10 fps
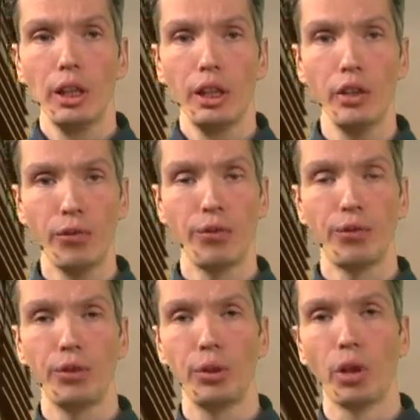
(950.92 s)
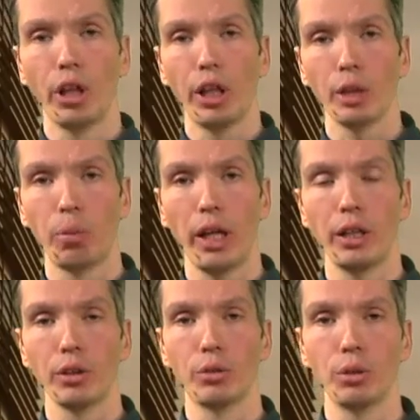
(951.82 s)
If you are not
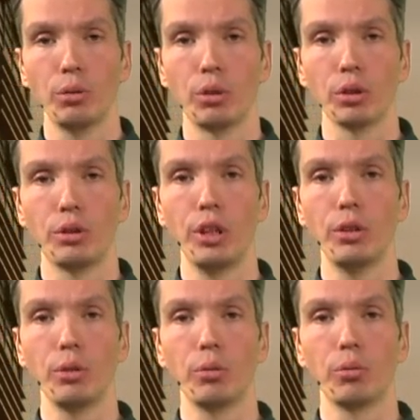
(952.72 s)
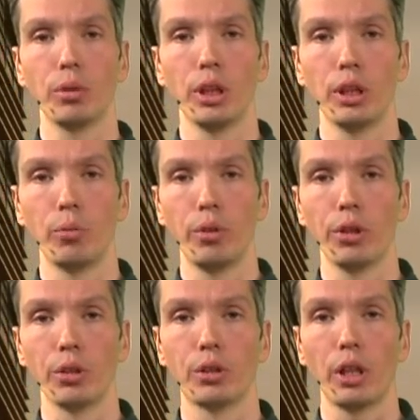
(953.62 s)
planning to continue with
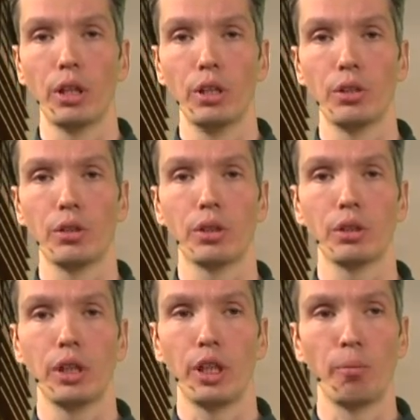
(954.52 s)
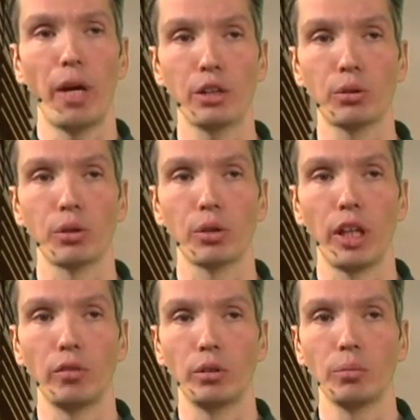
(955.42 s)
your studies at a master's
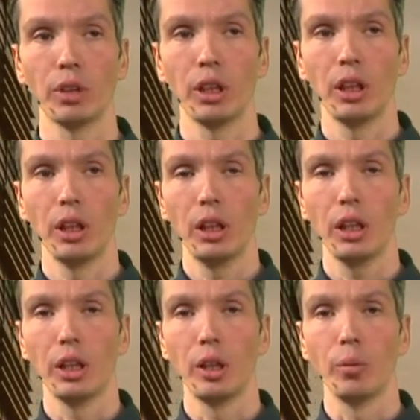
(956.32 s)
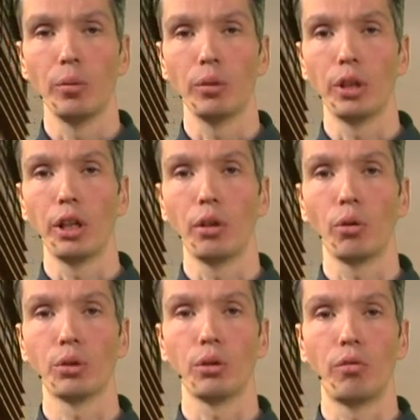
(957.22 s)
level, there are
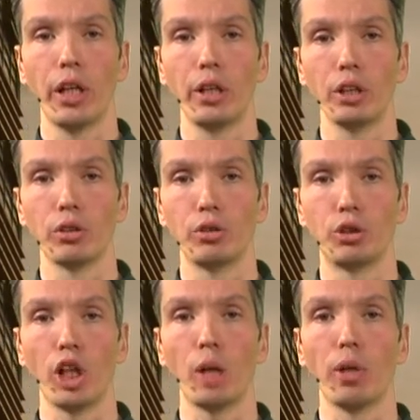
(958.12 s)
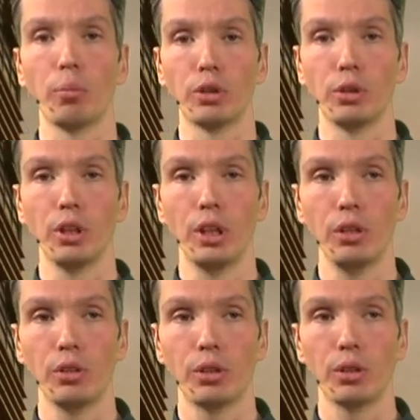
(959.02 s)
also various job
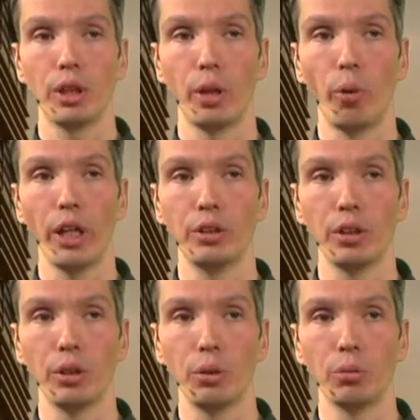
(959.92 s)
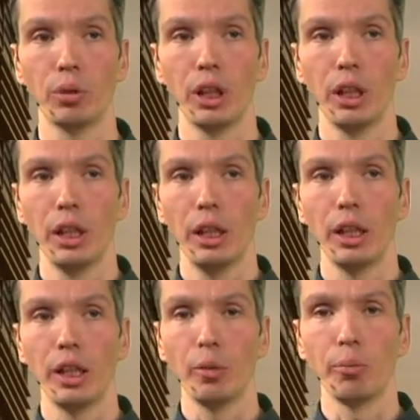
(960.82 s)
opportunities awaiting
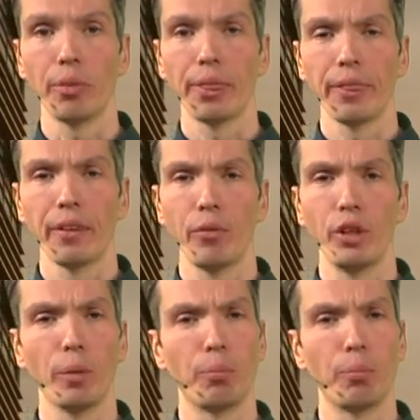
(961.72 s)
you. We are